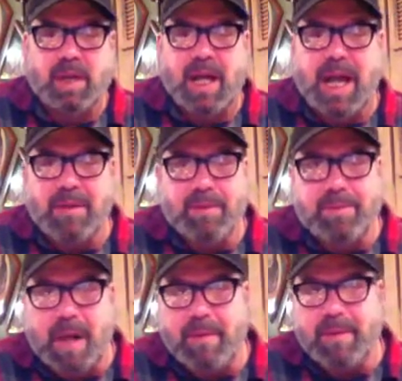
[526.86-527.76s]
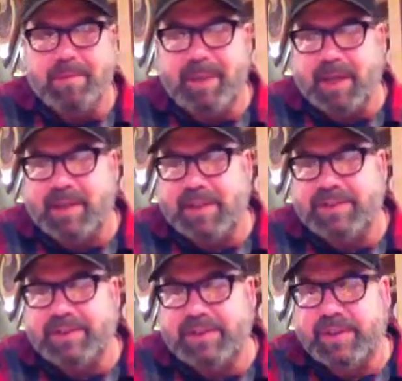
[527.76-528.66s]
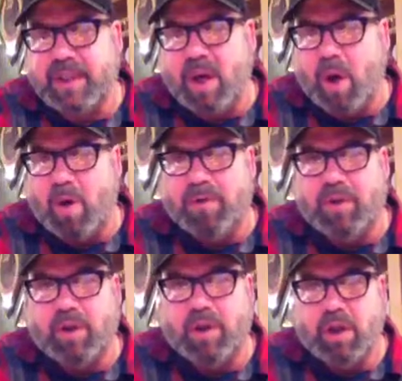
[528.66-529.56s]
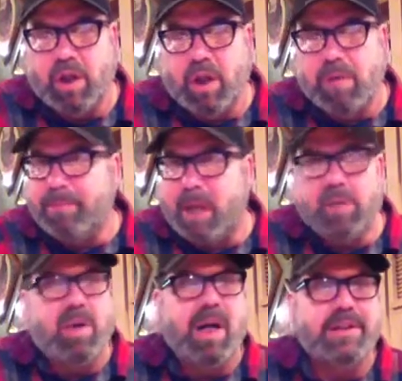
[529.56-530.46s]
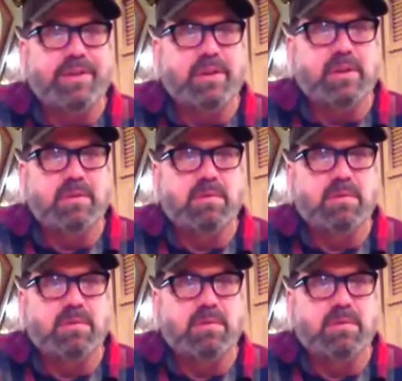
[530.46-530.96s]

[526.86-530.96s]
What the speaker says: I would probably pick this over Budweiser.